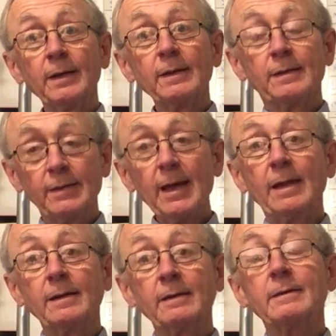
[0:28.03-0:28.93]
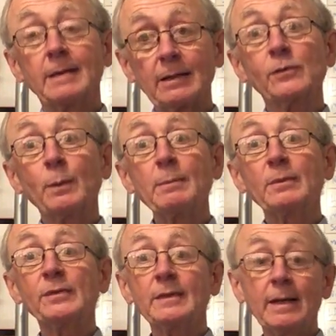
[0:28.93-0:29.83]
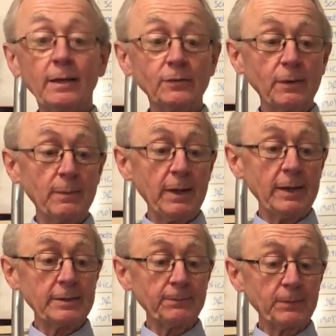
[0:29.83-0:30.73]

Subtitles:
then that's when mistakes are made.